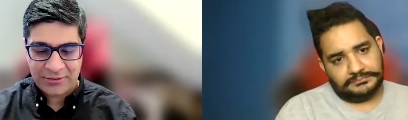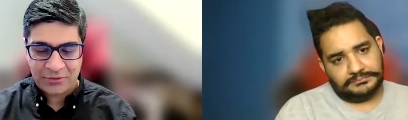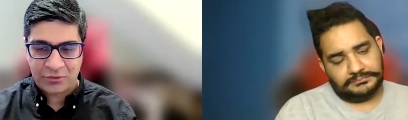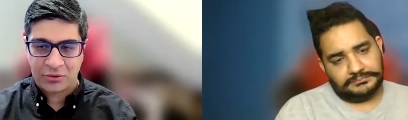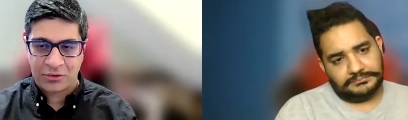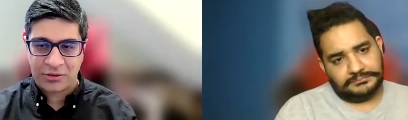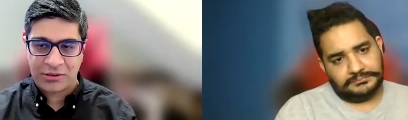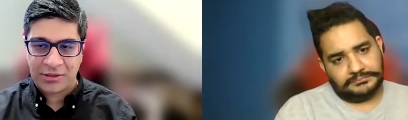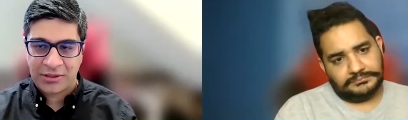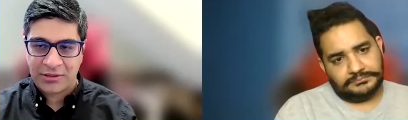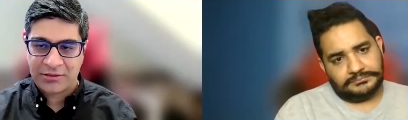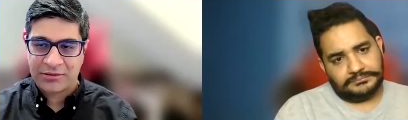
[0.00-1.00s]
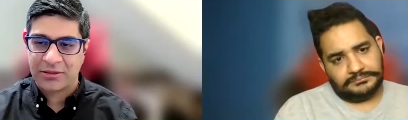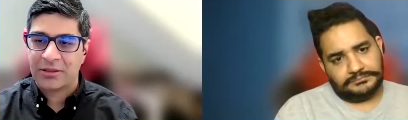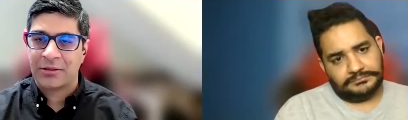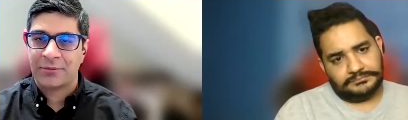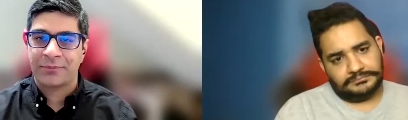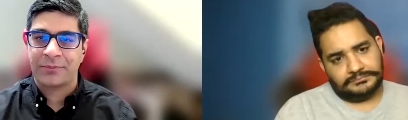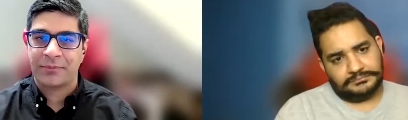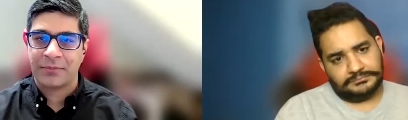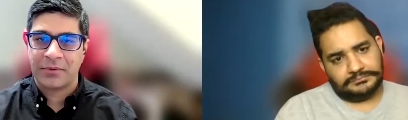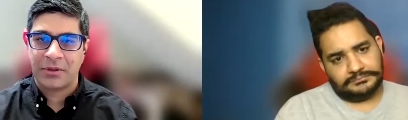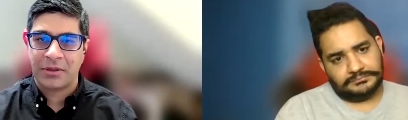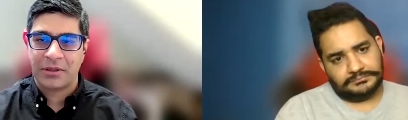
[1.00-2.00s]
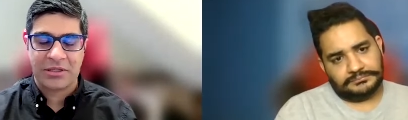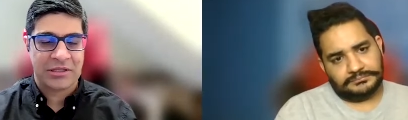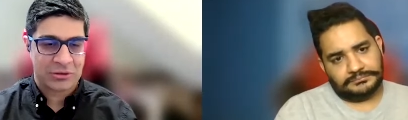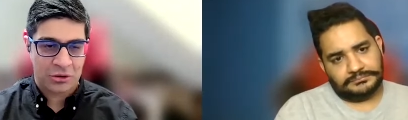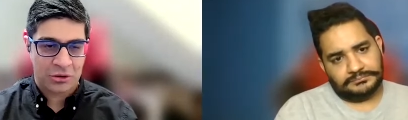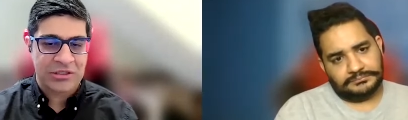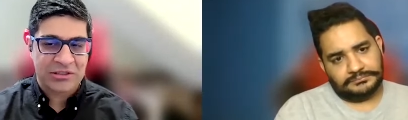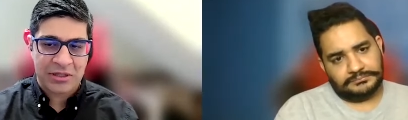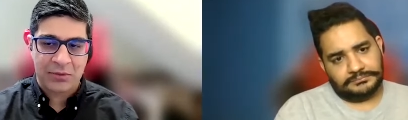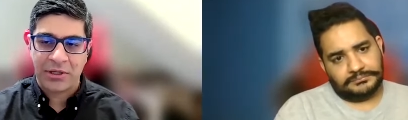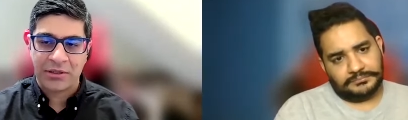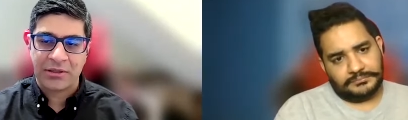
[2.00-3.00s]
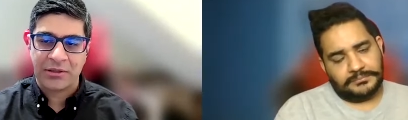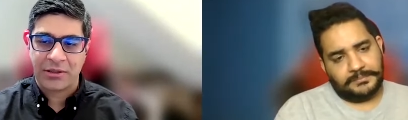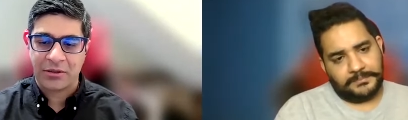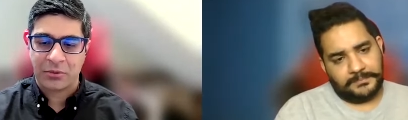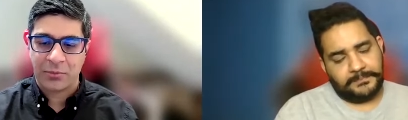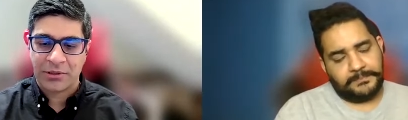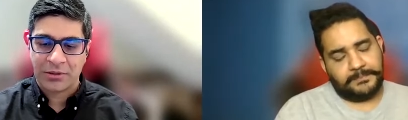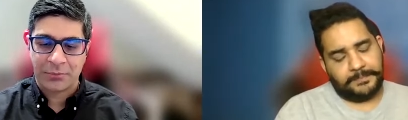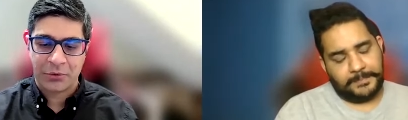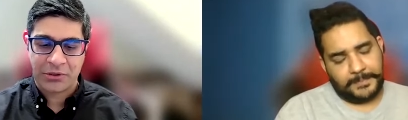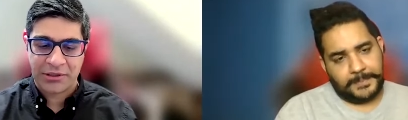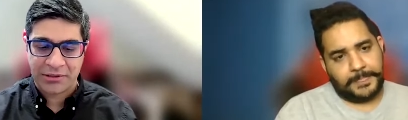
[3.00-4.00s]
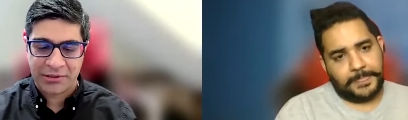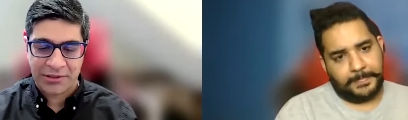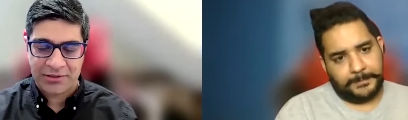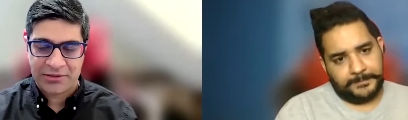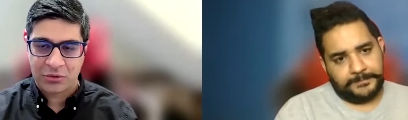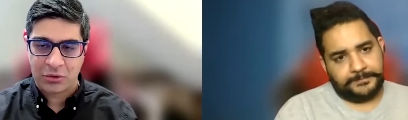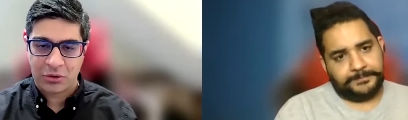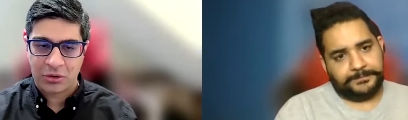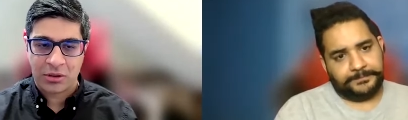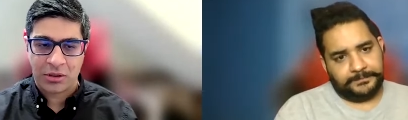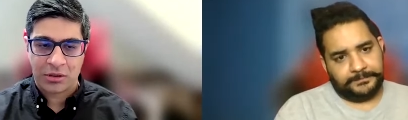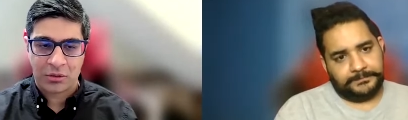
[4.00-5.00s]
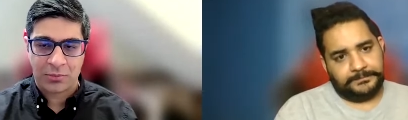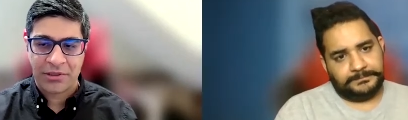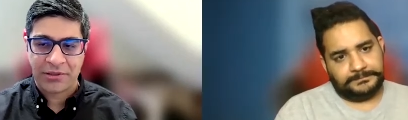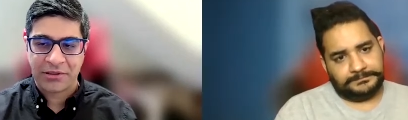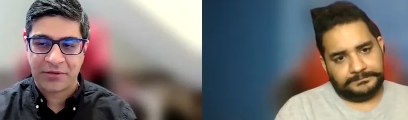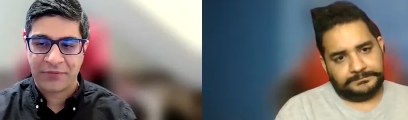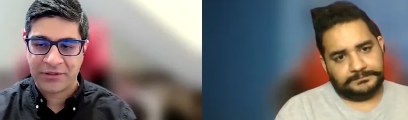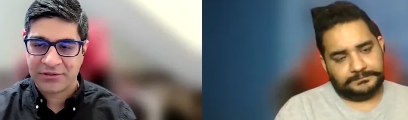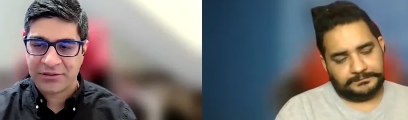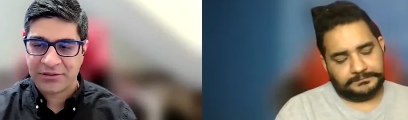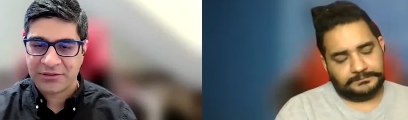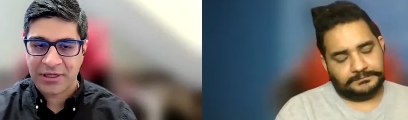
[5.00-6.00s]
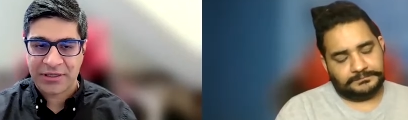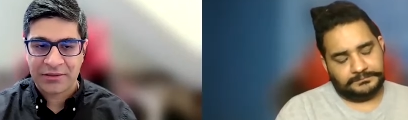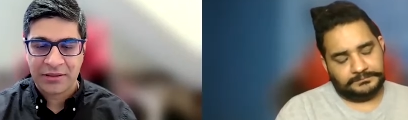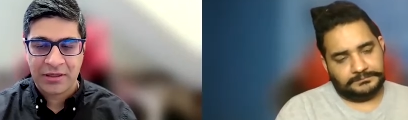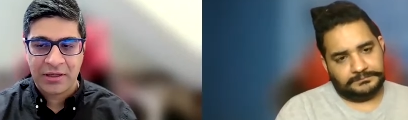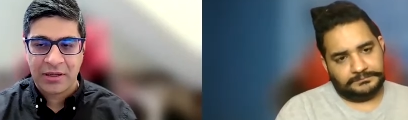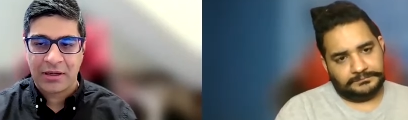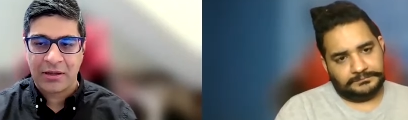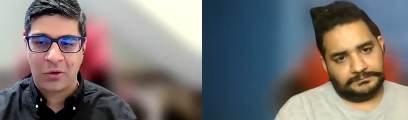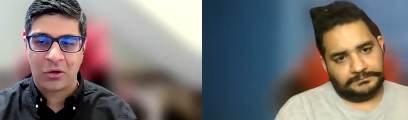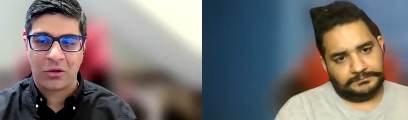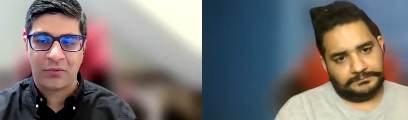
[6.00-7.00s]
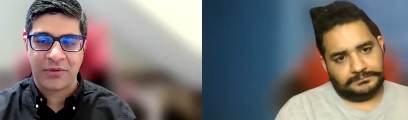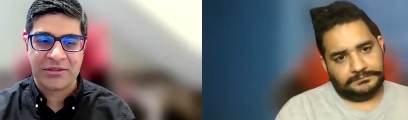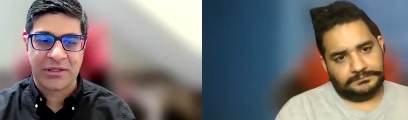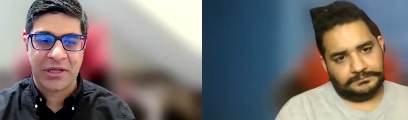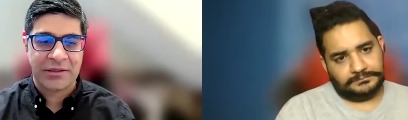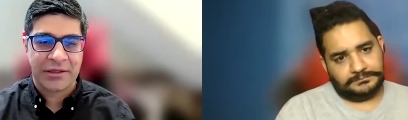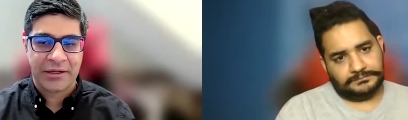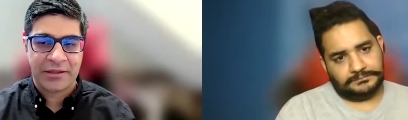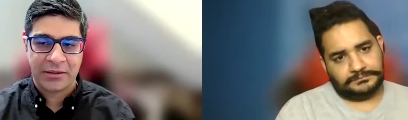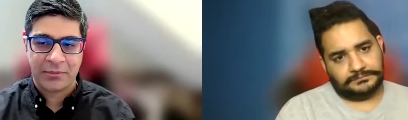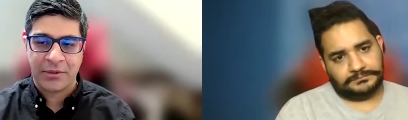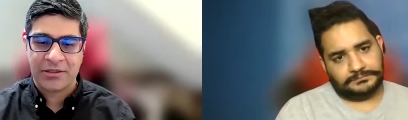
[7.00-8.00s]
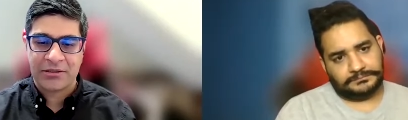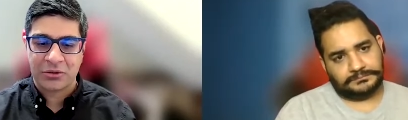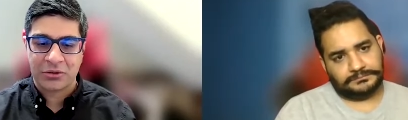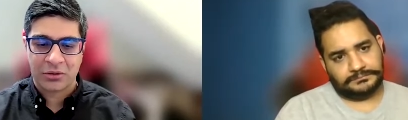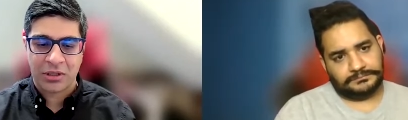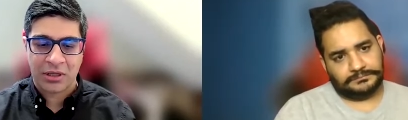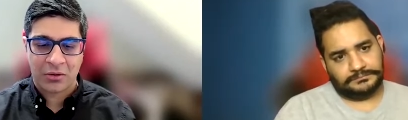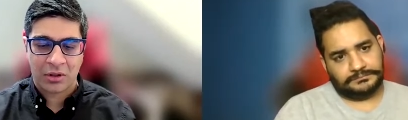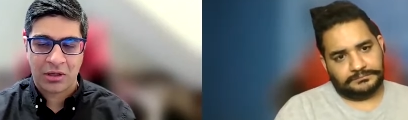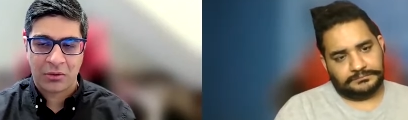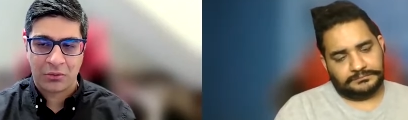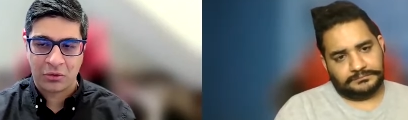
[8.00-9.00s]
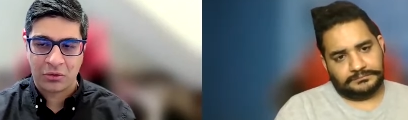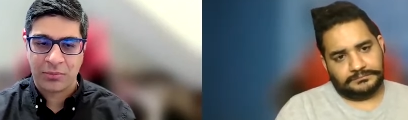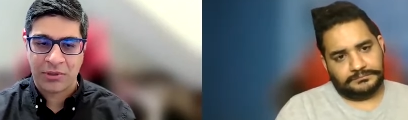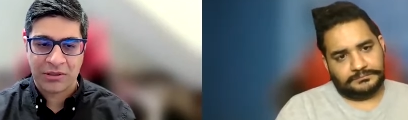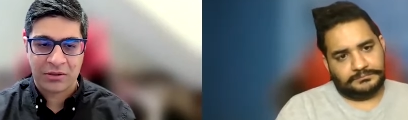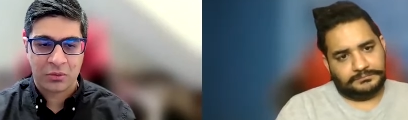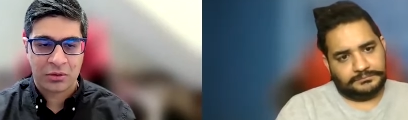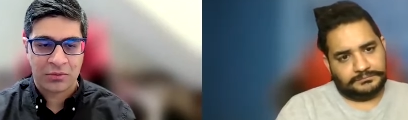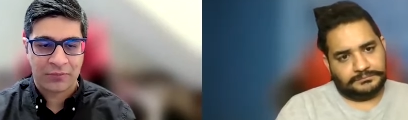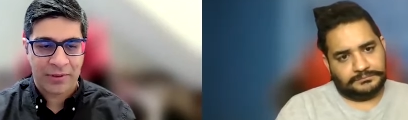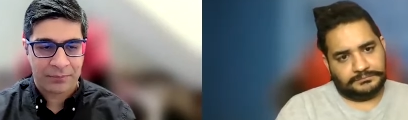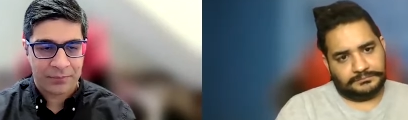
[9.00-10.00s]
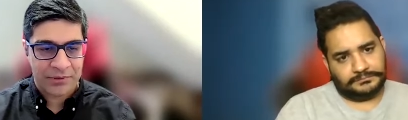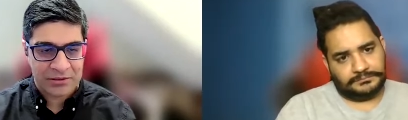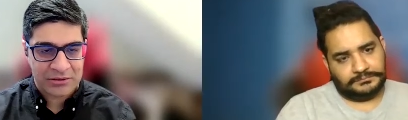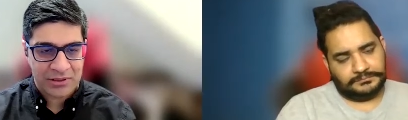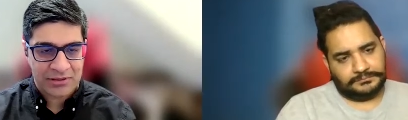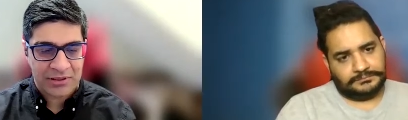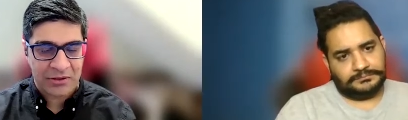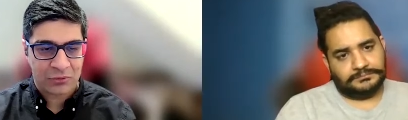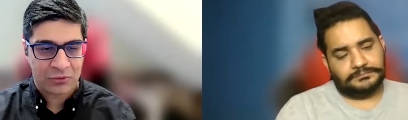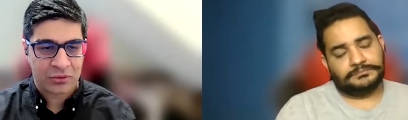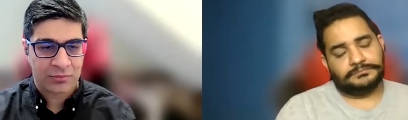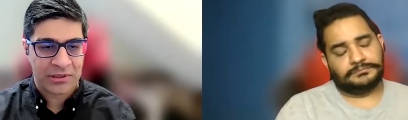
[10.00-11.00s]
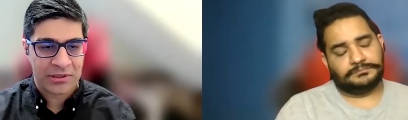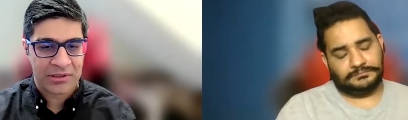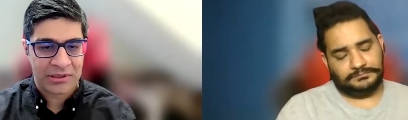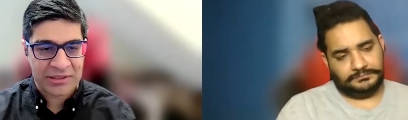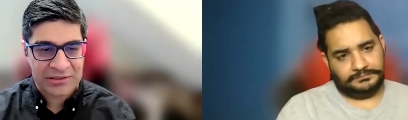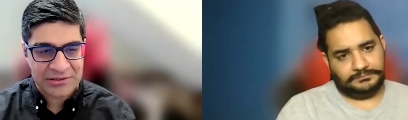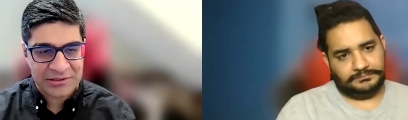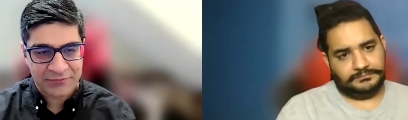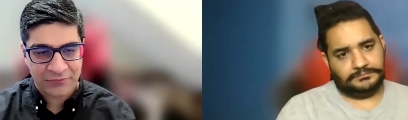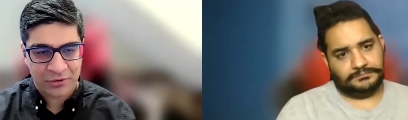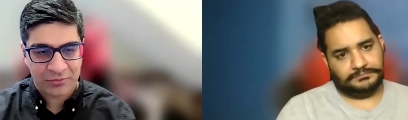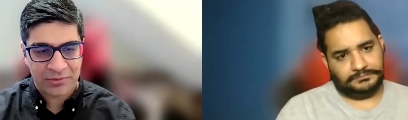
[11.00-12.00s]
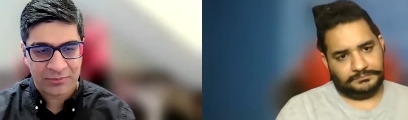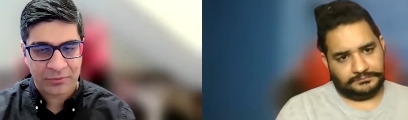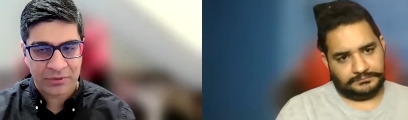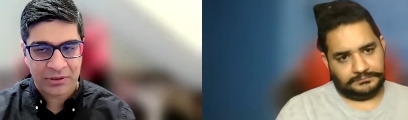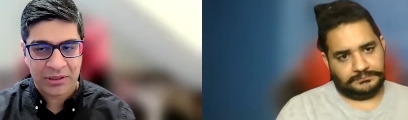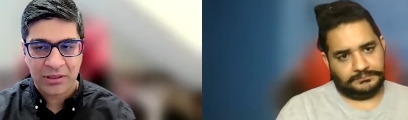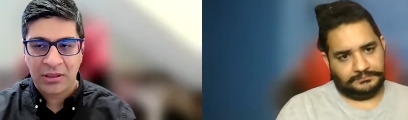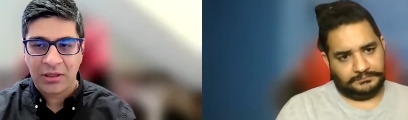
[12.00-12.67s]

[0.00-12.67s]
Speaker 1: that you know there is uh, so since I worked on that human computer interaction or uh, human interface design, a lot of design elements, you know, how, how do you make a good web page? Like how do you make it easy for people?